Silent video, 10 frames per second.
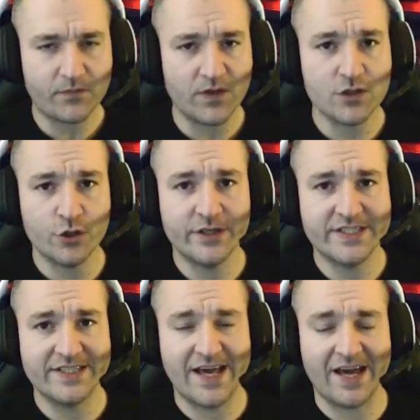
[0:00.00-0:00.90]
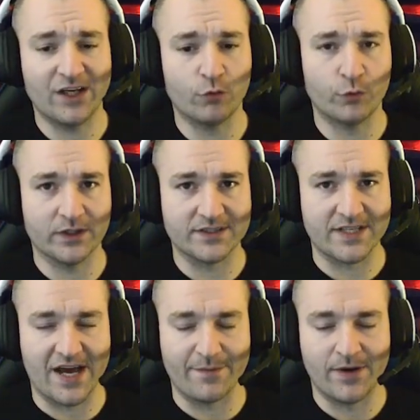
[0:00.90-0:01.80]
So you can see that in real
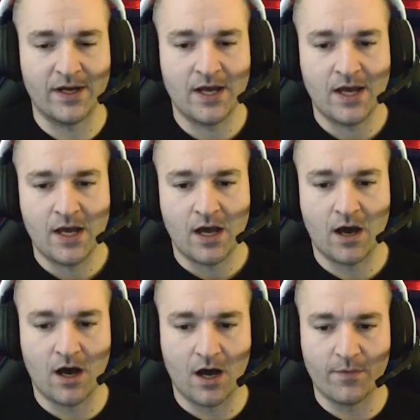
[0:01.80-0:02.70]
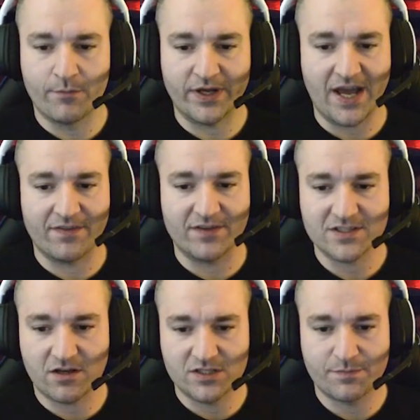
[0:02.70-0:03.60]
time. But yeah, this
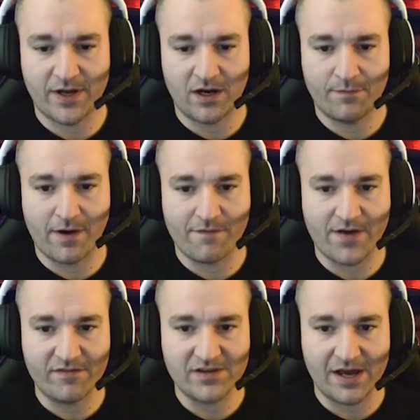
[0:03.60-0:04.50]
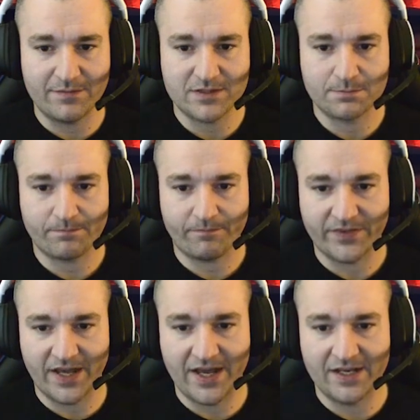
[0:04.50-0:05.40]
is all sped up about 5 times,
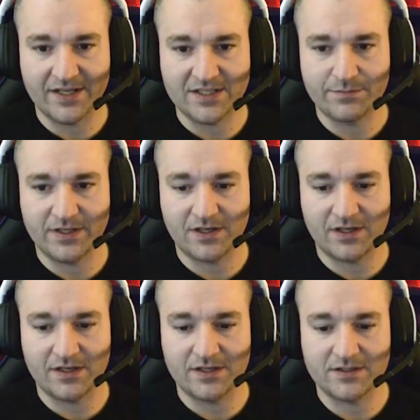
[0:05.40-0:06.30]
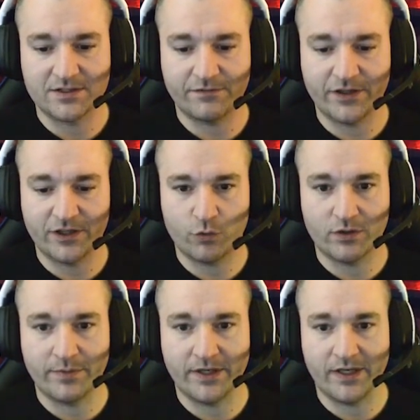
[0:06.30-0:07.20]
and that's because the video would
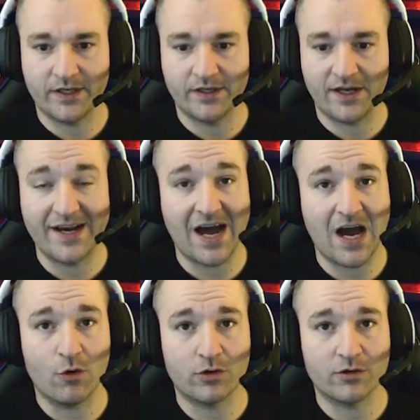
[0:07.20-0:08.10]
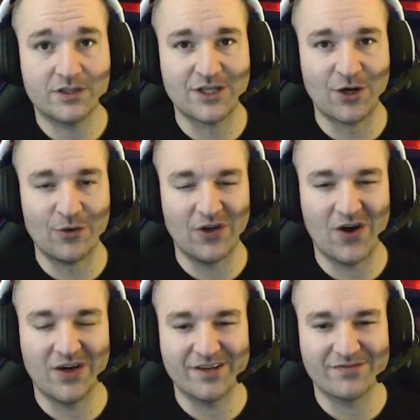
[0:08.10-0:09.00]
have been an hour or so
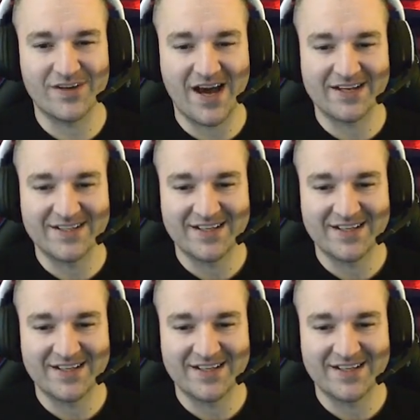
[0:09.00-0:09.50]
long if not.